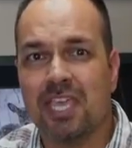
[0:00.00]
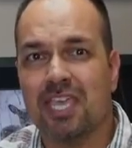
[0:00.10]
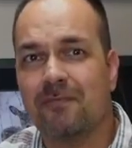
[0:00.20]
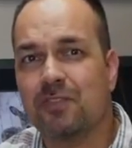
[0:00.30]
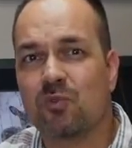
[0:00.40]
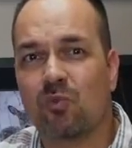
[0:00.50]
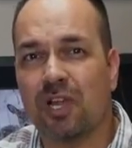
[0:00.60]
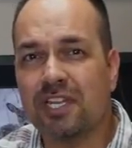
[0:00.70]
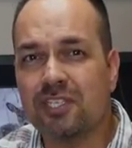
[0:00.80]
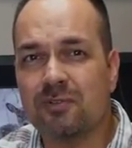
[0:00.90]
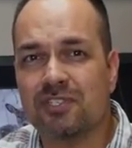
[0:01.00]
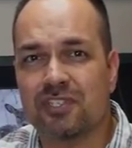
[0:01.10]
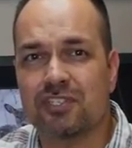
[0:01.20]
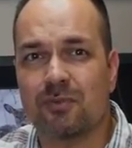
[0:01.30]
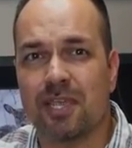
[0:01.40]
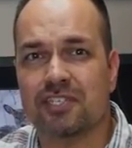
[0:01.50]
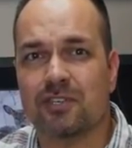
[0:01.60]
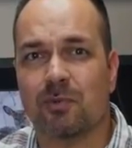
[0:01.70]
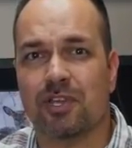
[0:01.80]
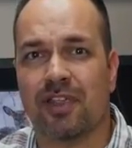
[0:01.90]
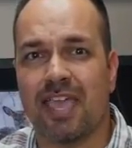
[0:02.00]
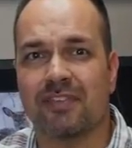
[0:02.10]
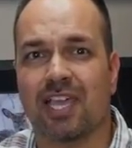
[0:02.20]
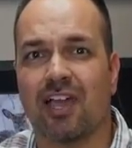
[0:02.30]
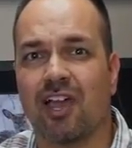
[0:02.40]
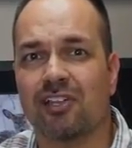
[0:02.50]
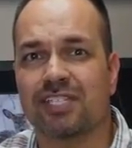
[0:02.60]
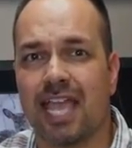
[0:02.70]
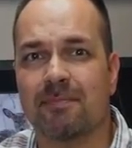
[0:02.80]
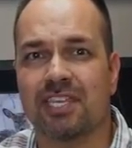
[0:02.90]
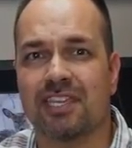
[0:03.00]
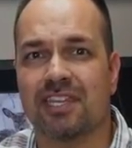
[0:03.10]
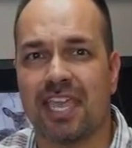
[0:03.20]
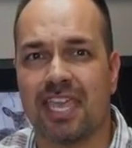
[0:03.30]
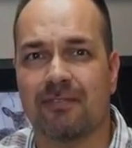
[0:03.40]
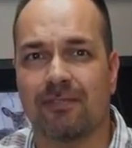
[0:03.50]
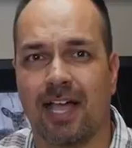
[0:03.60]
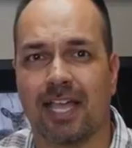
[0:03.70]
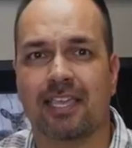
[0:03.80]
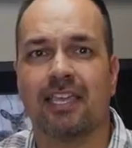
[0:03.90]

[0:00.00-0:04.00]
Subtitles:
If you run into a situation where you're having a hard time getting an AF lock,